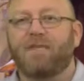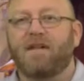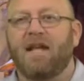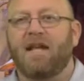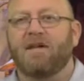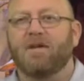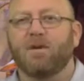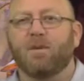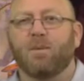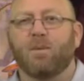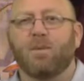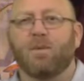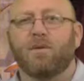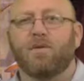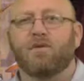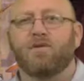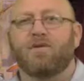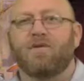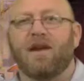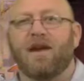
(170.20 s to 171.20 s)
and to the
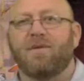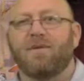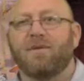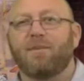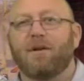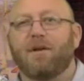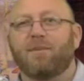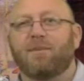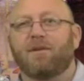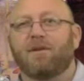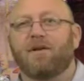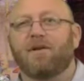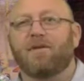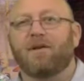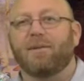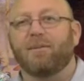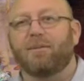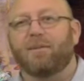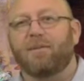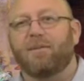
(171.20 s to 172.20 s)
rulers of every people of
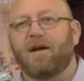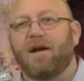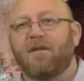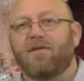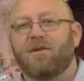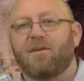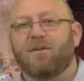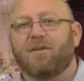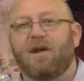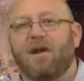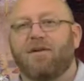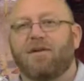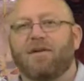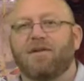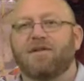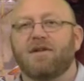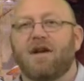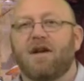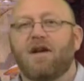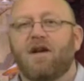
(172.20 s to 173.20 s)
the every
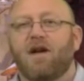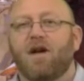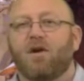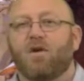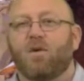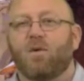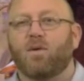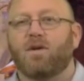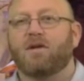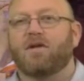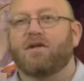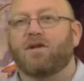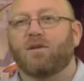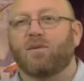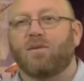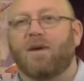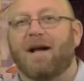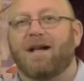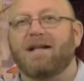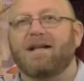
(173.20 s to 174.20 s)
province according to the
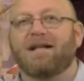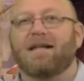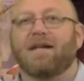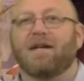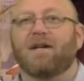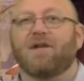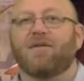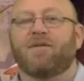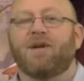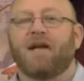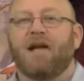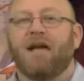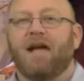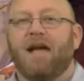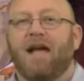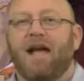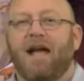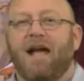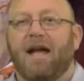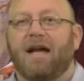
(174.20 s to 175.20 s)
writing thereof
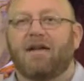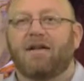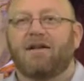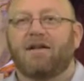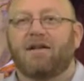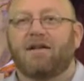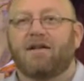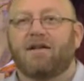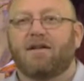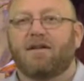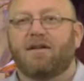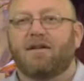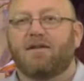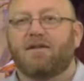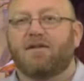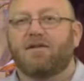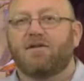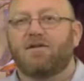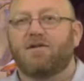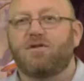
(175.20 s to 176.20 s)
and
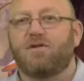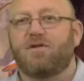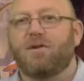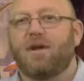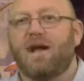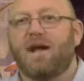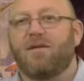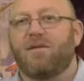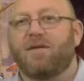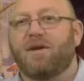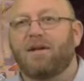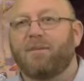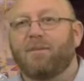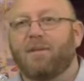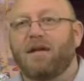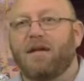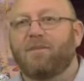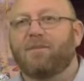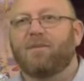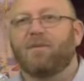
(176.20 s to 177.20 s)
to every
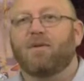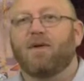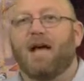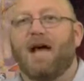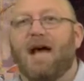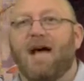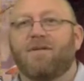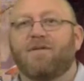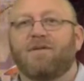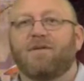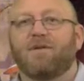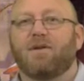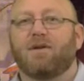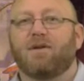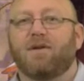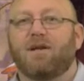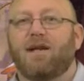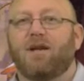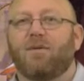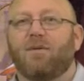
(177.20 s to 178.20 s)
people after
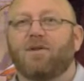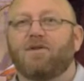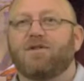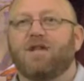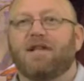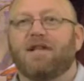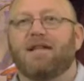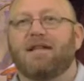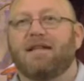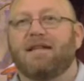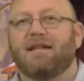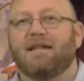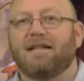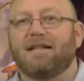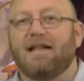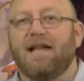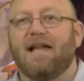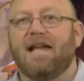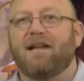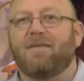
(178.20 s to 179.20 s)
their language, and the
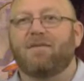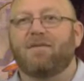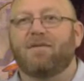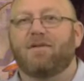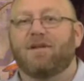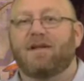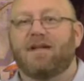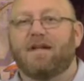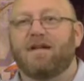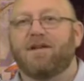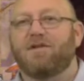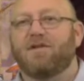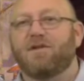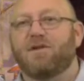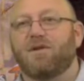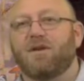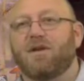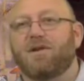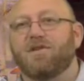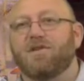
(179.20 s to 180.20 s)
name of King
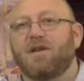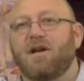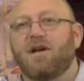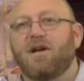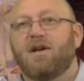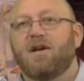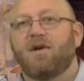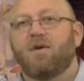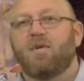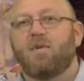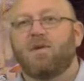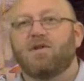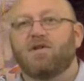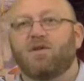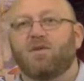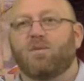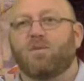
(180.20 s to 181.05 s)
Ahasuerus was it